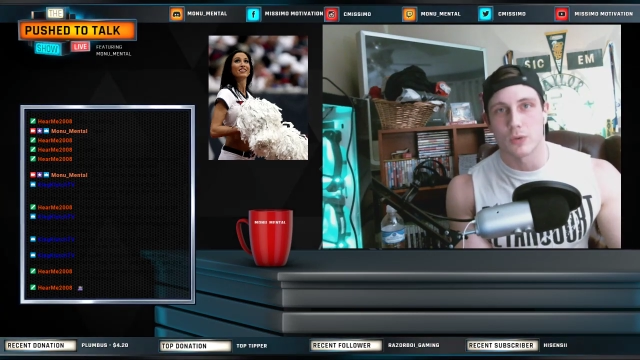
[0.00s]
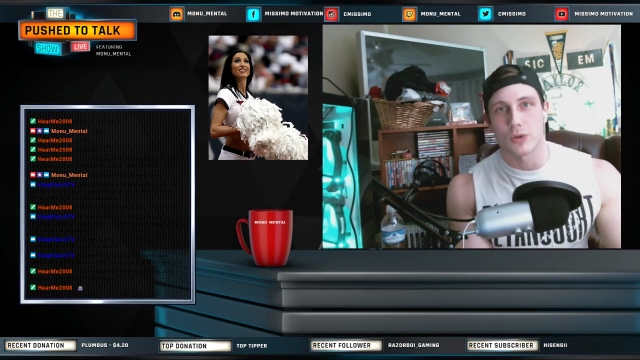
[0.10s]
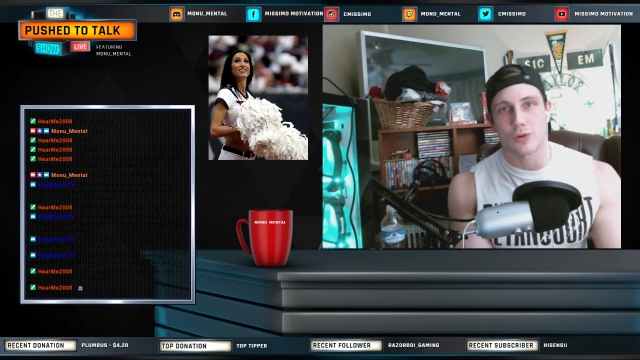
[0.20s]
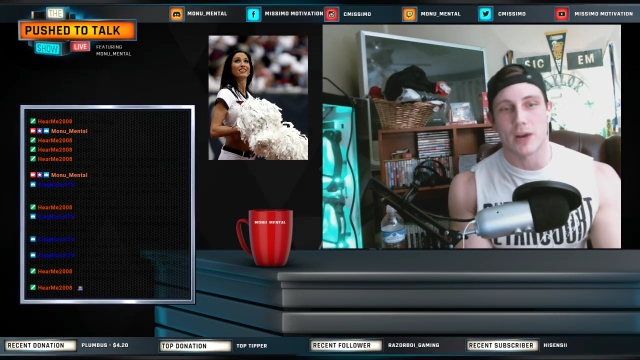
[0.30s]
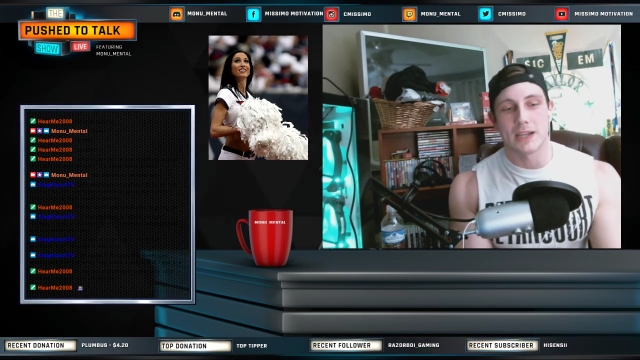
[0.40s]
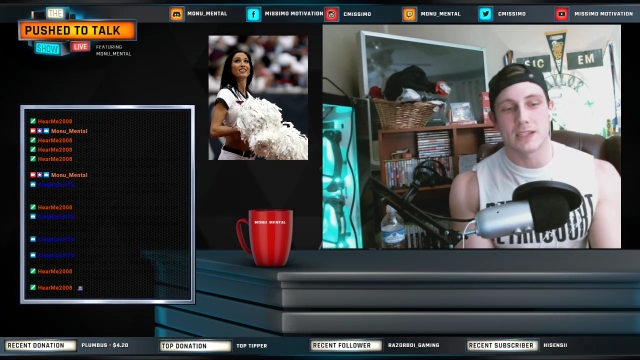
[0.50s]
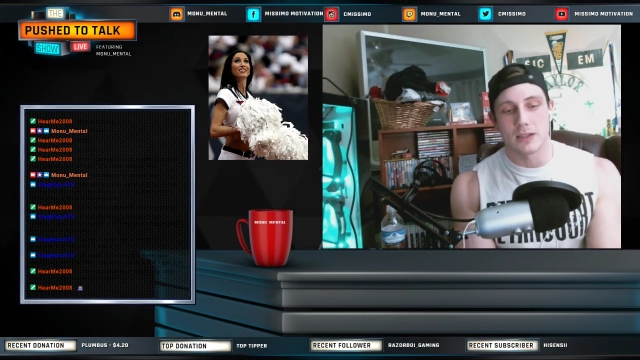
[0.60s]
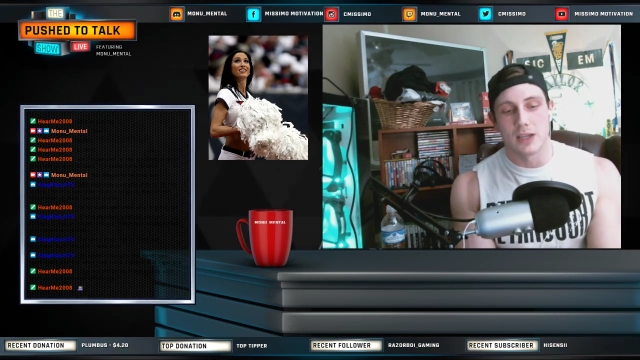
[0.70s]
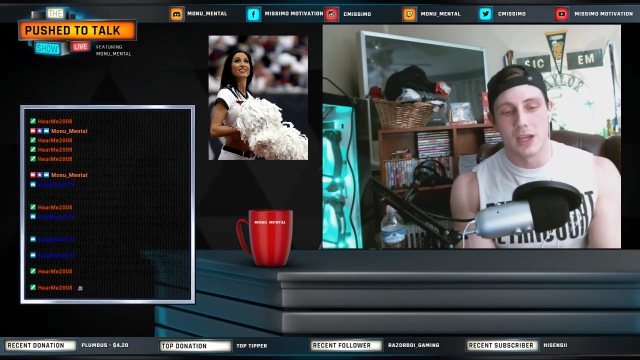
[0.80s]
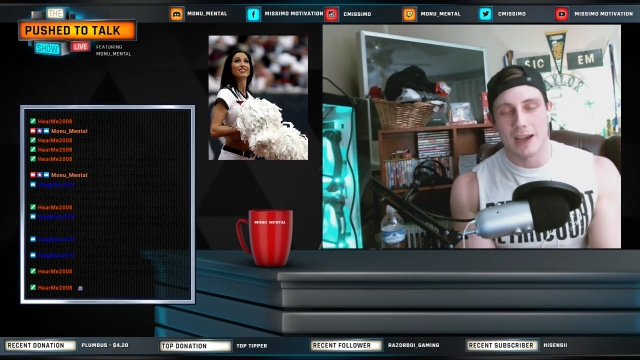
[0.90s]
are trying to
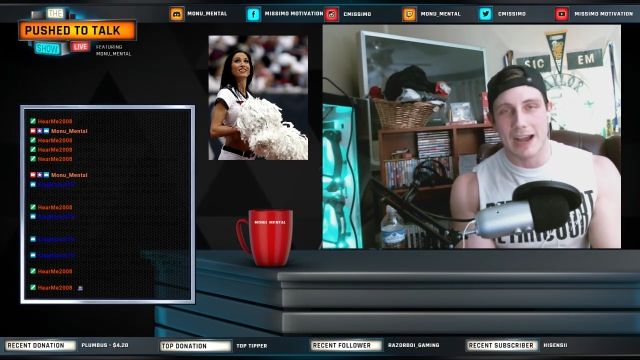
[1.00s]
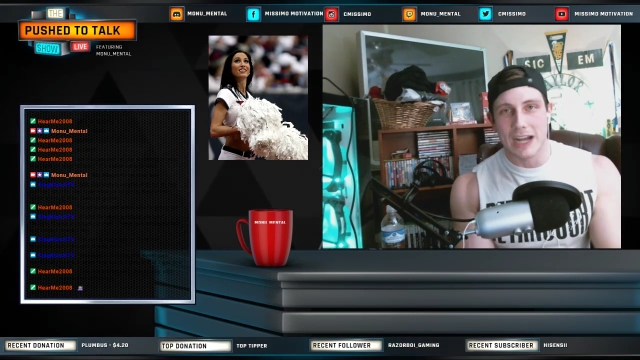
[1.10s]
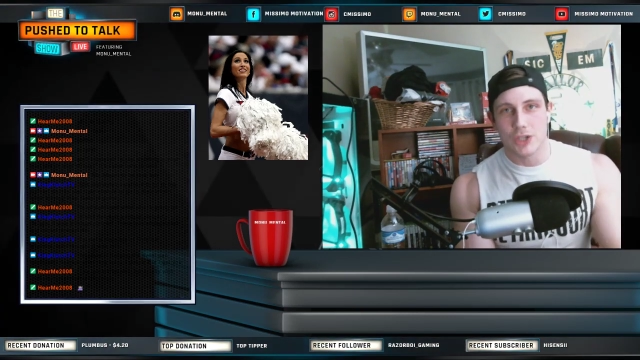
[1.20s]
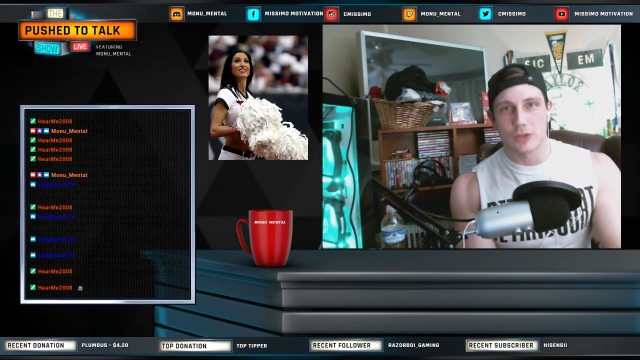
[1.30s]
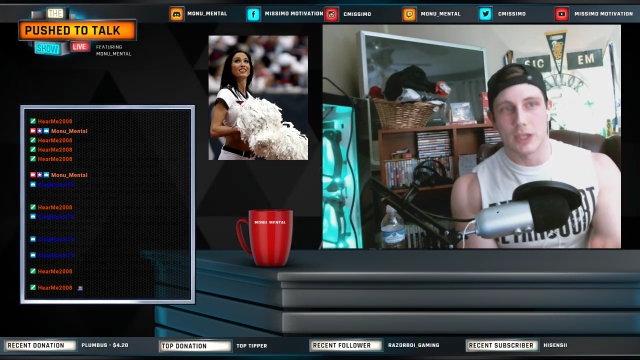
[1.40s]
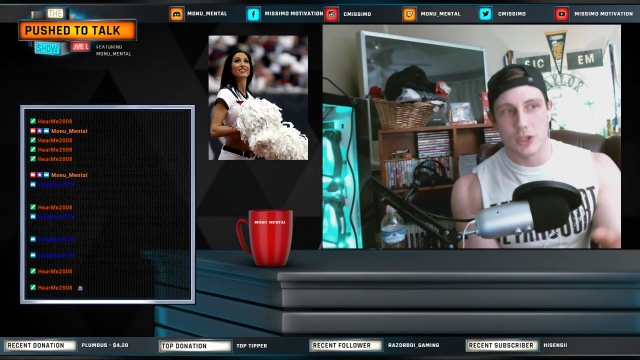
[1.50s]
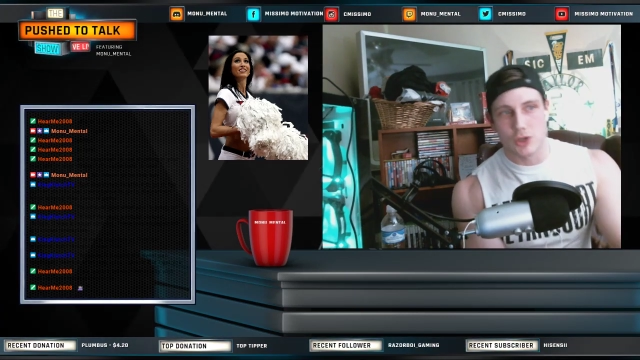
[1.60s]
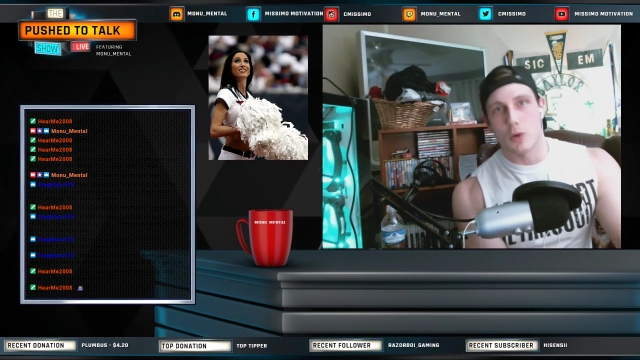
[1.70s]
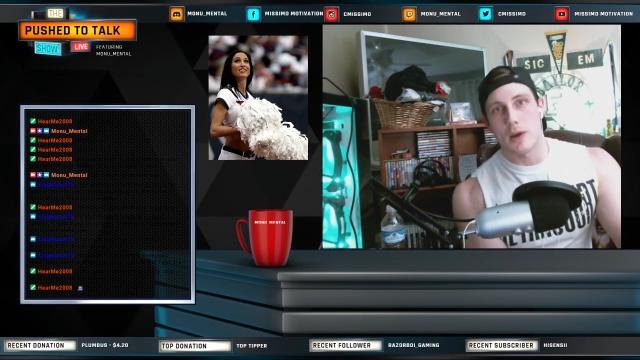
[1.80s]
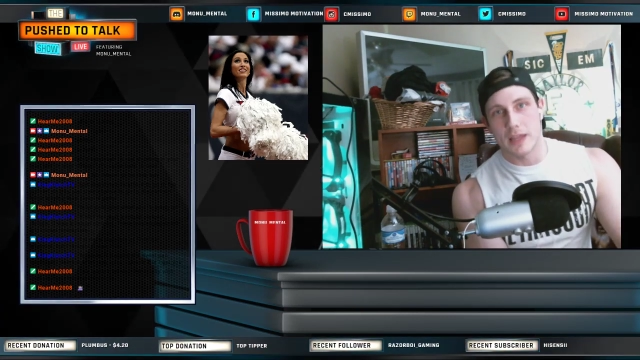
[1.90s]
actually
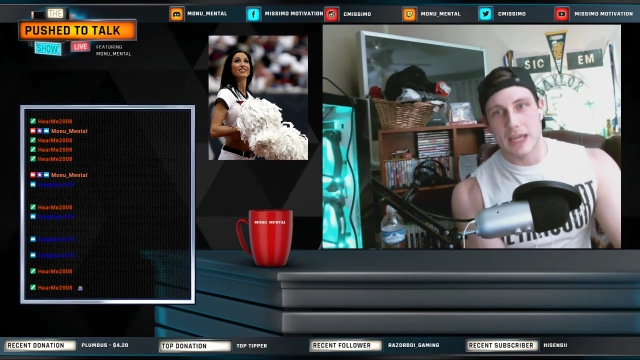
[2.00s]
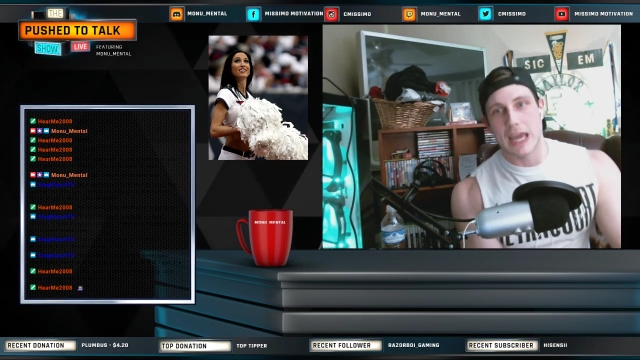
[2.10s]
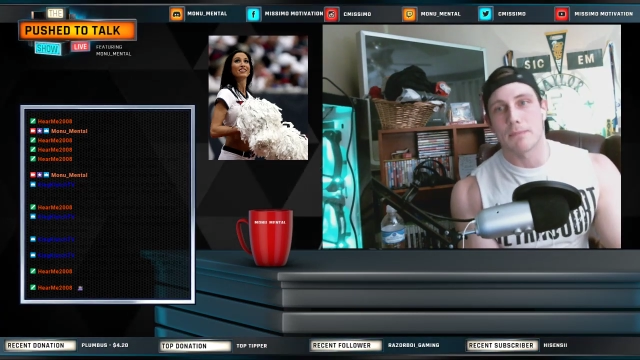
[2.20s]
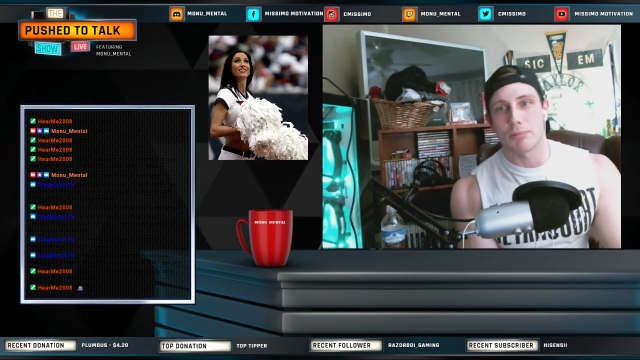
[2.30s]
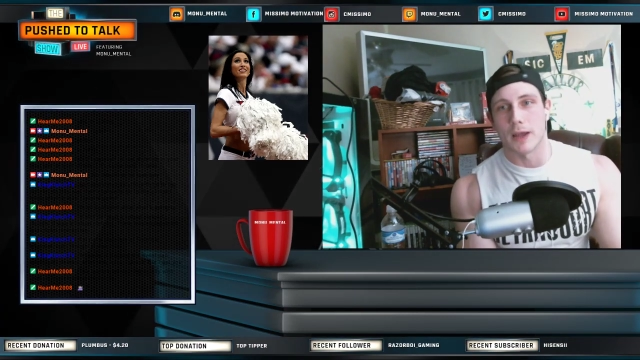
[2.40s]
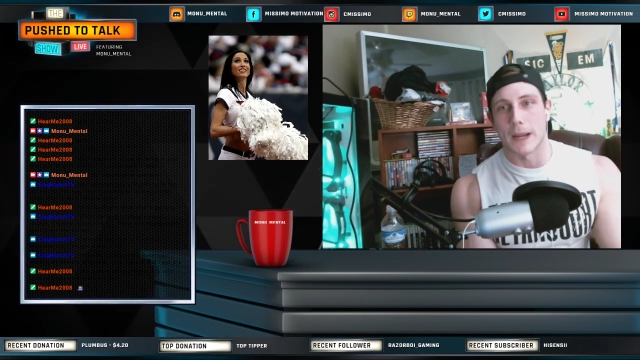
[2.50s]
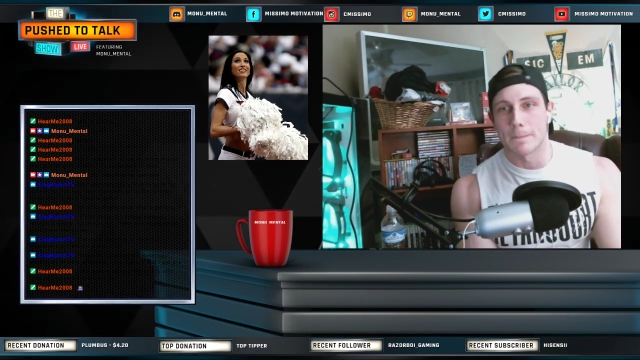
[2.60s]
enjoy the gameplay